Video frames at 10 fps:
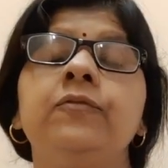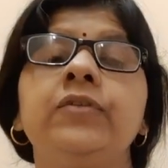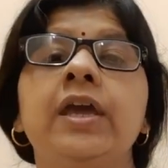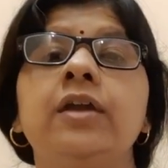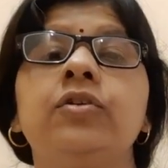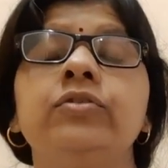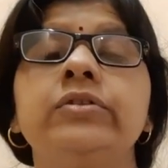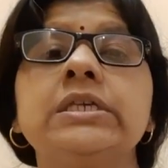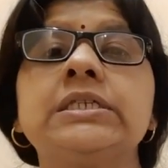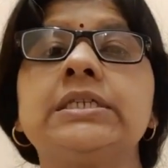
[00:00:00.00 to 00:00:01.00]
We had
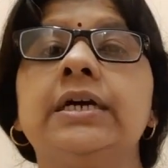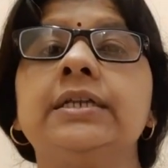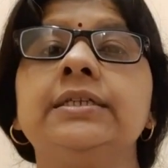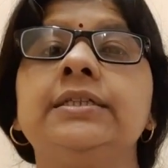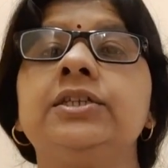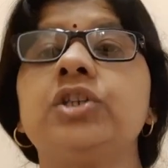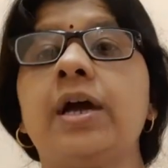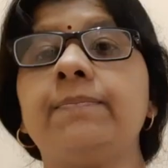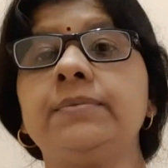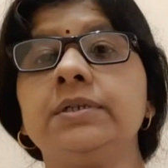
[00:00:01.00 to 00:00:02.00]
already started the
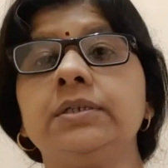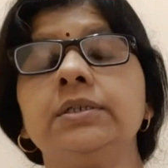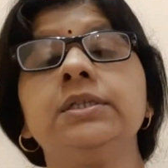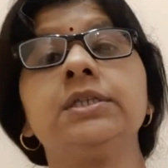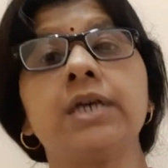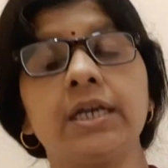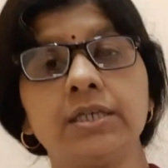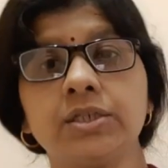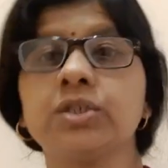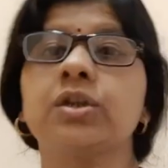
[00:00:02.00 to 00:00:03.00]
chapter The
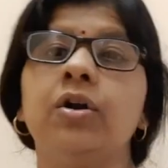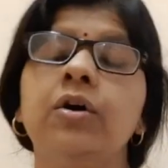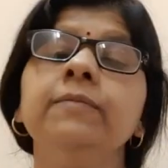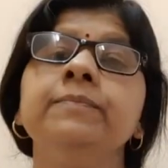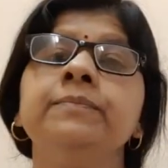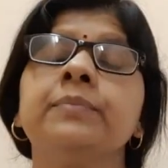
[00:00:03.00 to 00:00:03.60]
Tiger's Claw,